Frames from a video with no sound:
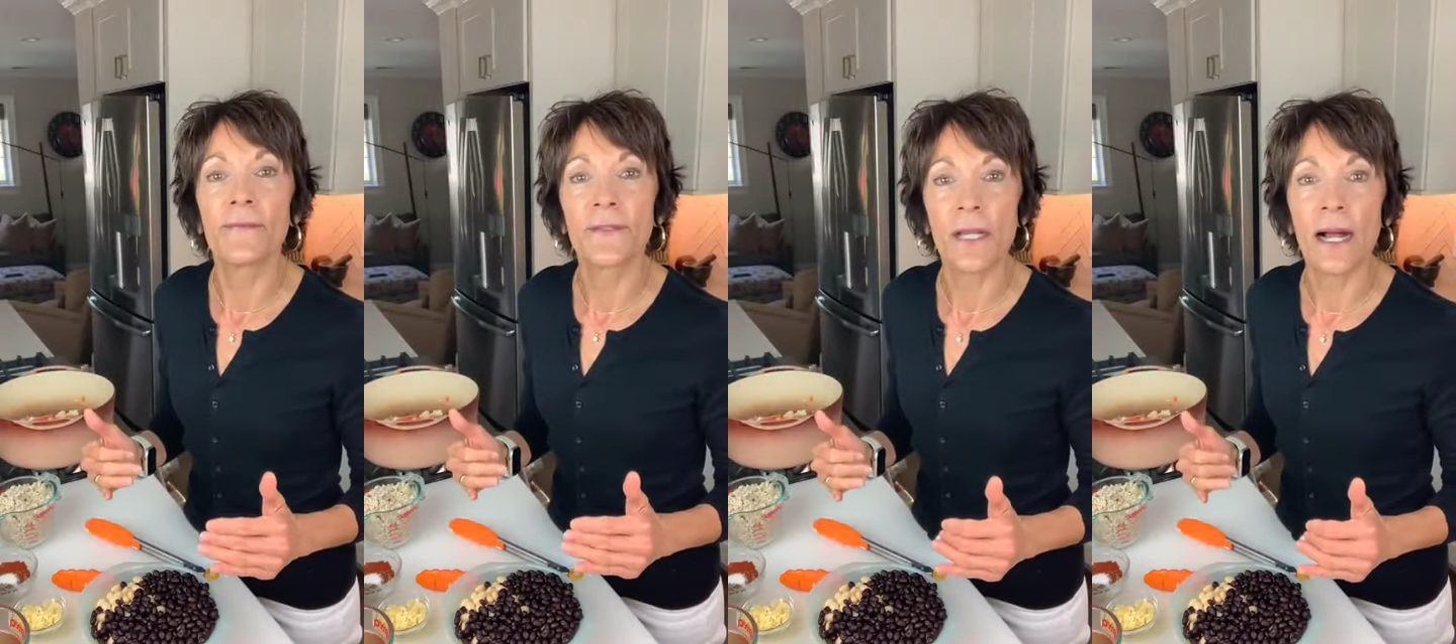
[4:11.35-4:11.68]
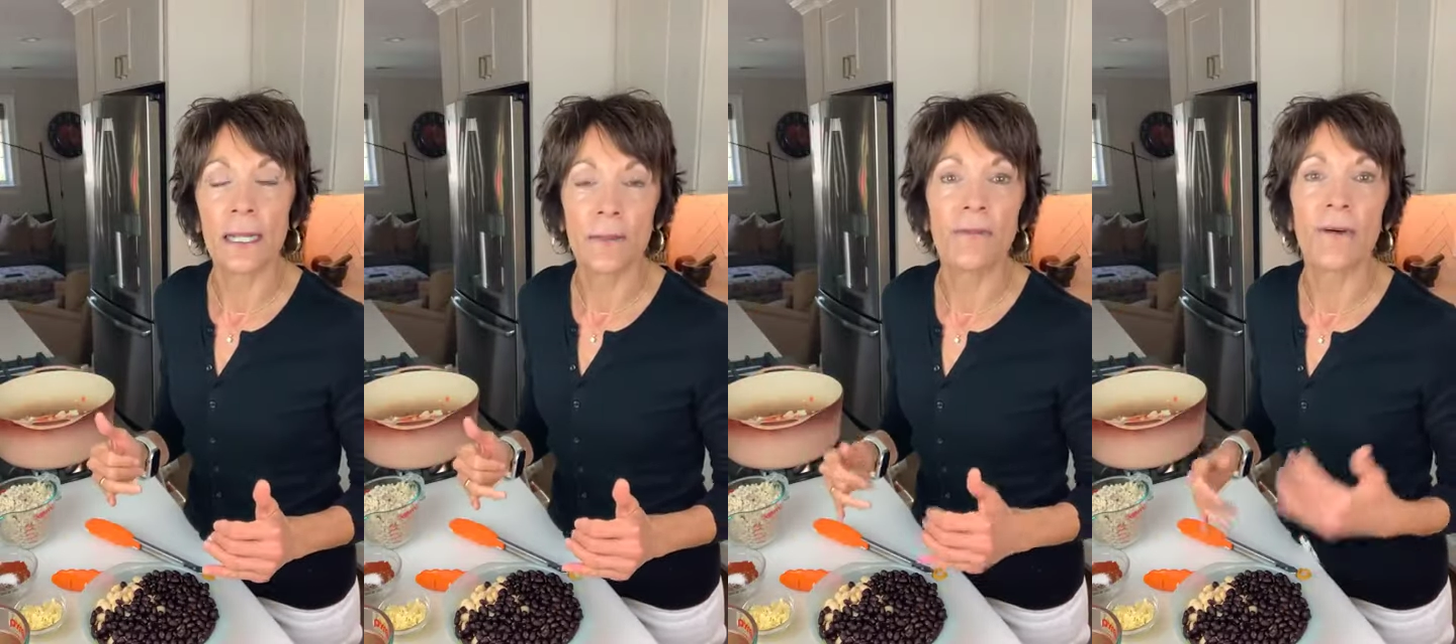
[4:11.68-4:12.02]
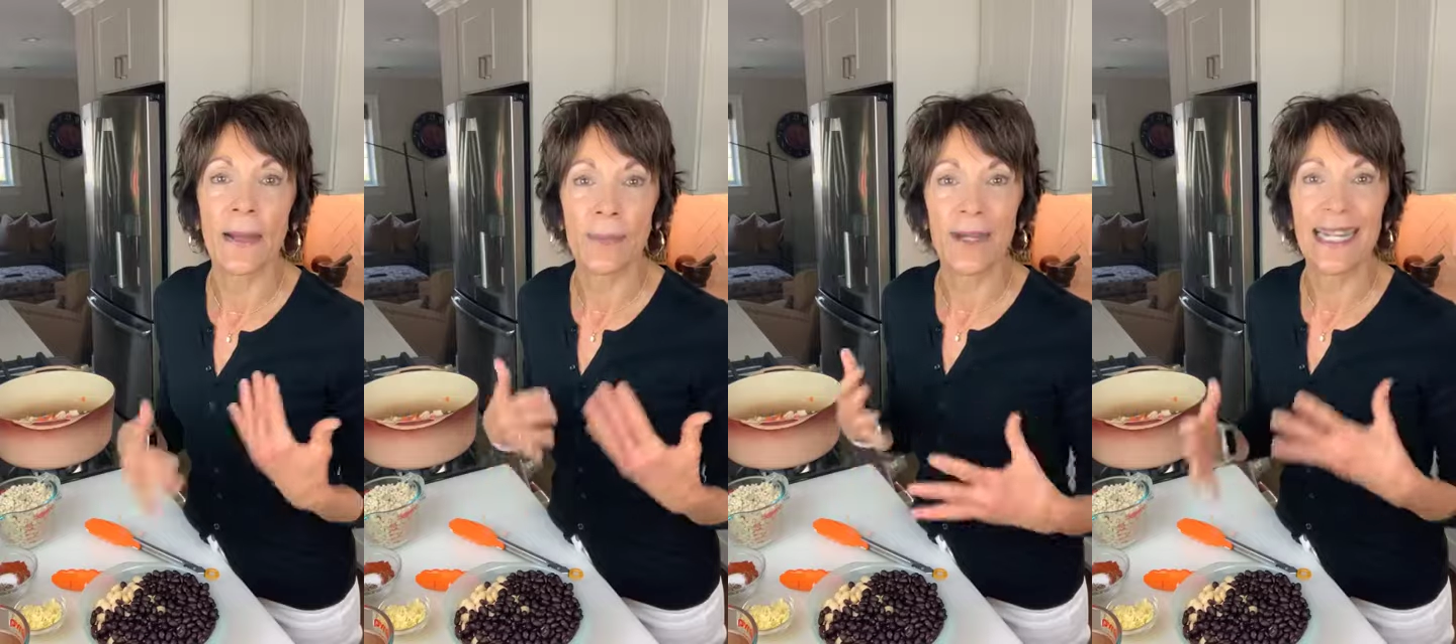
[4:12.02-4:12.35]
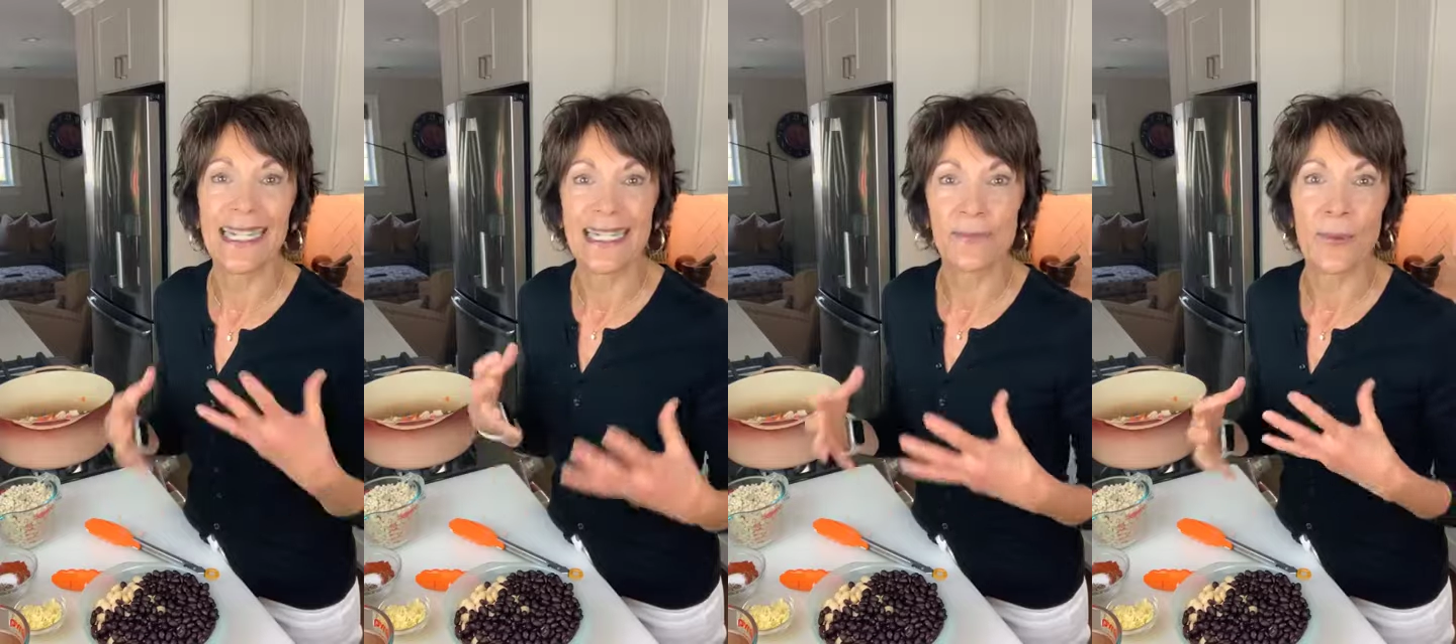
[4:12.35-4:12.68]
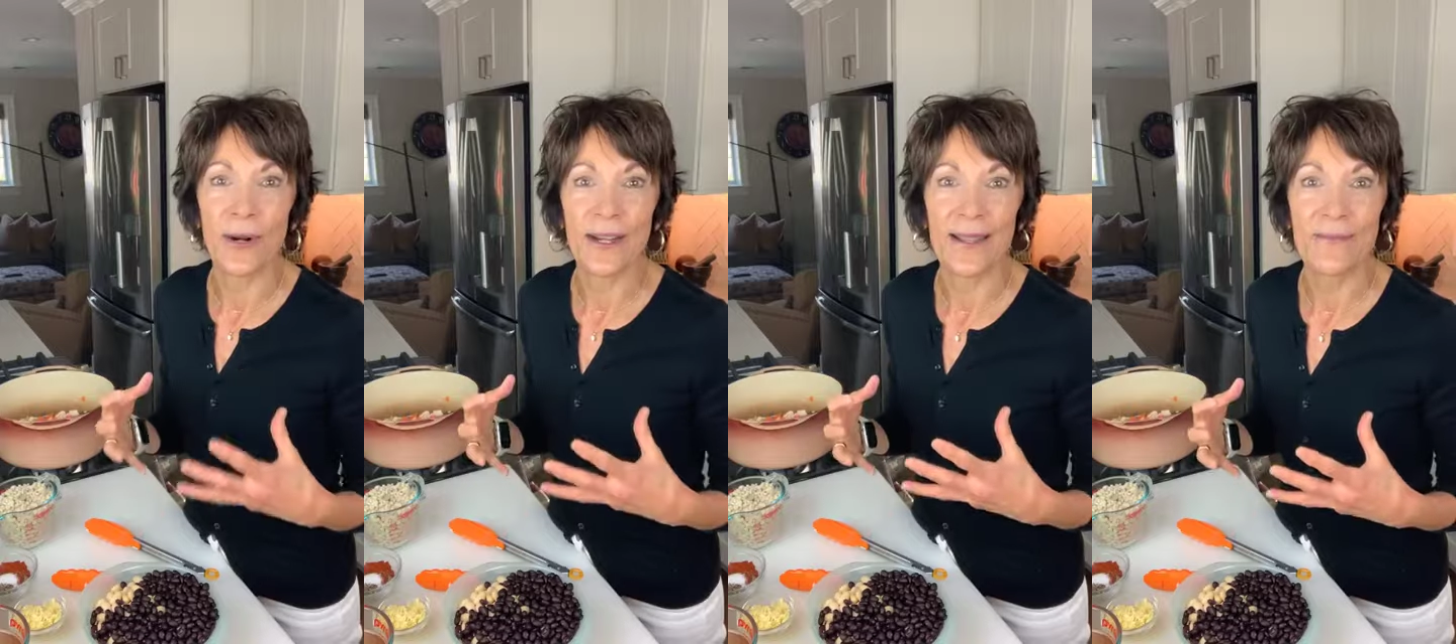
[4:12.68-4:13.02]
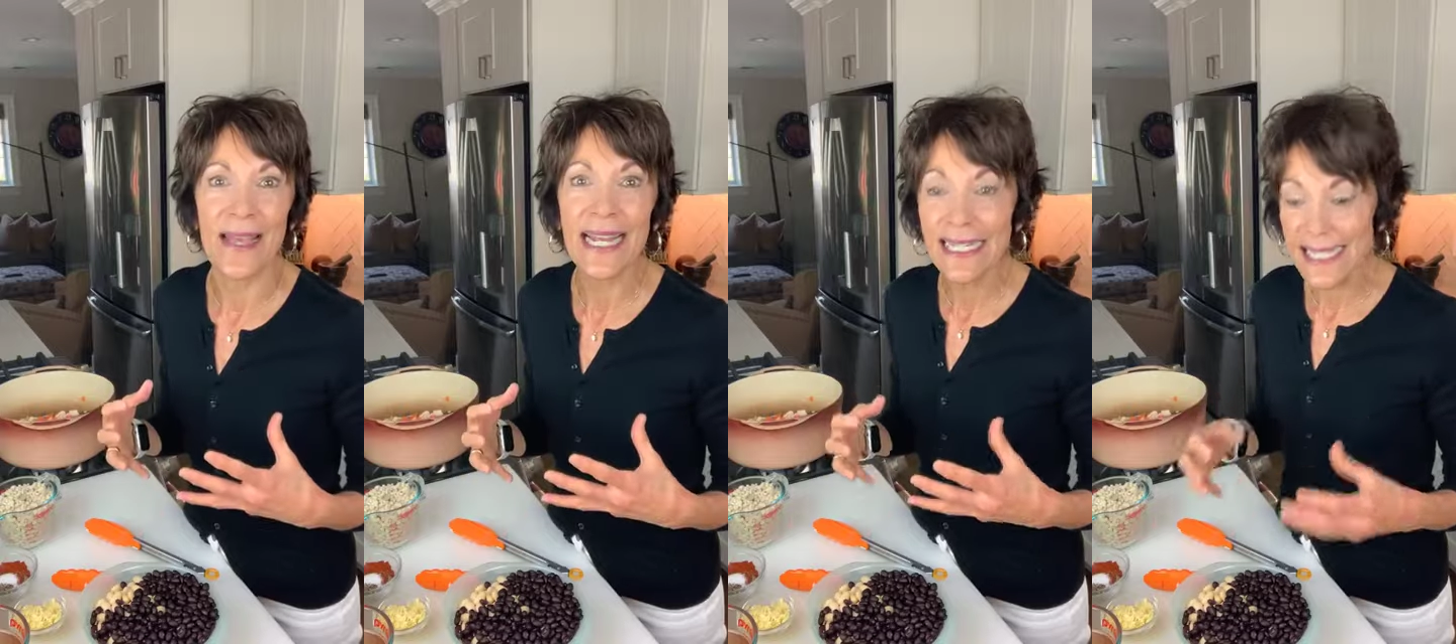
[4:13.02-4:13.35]
soluble fiber in as part of the
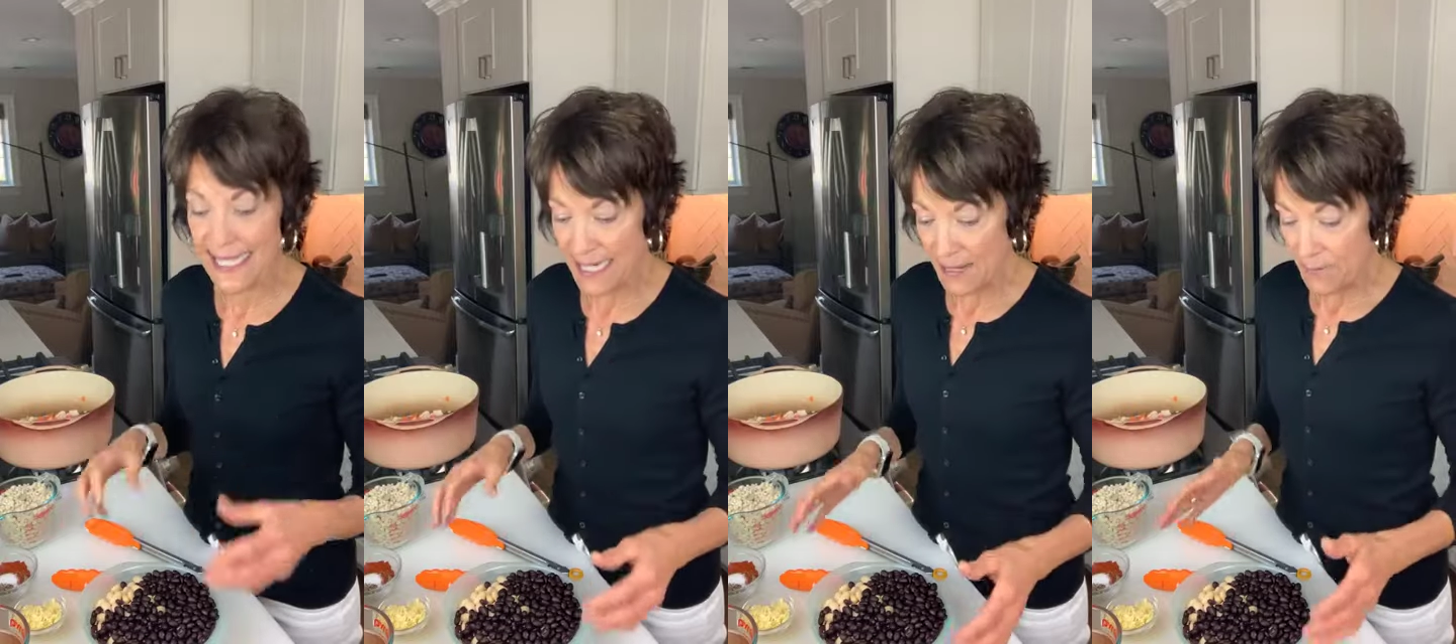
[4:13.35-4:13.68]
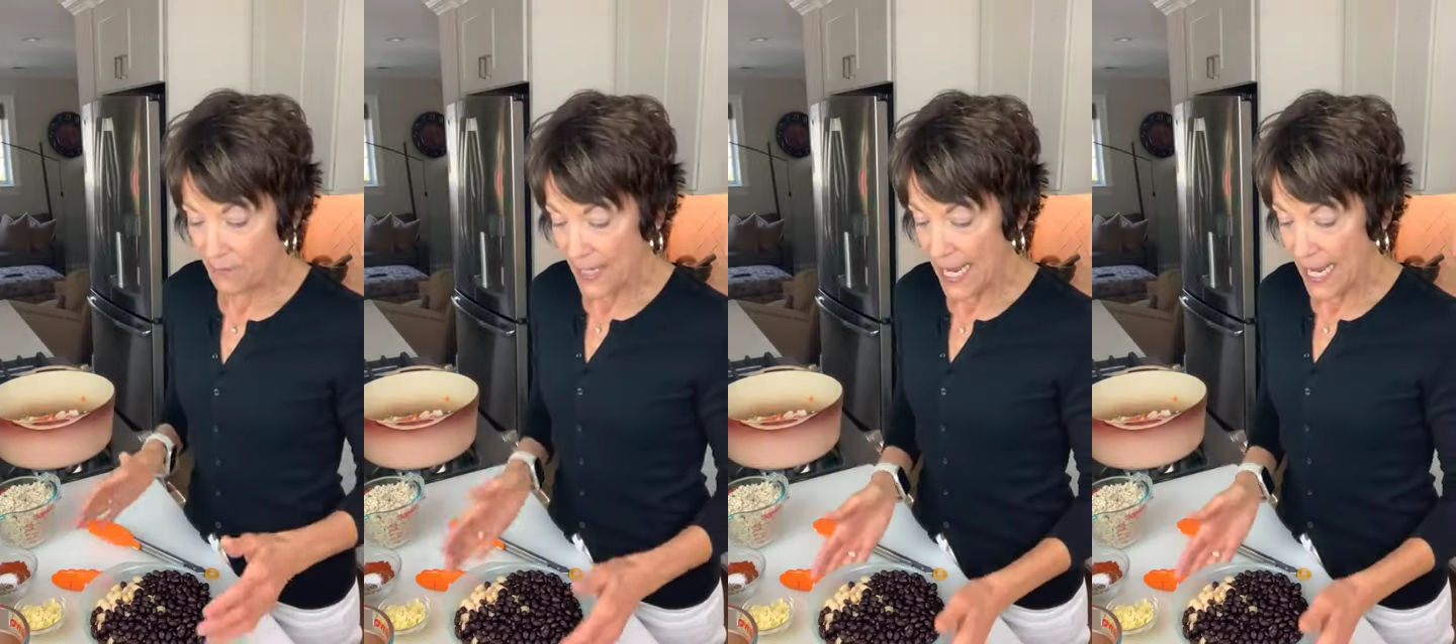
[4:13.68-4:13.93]
mix.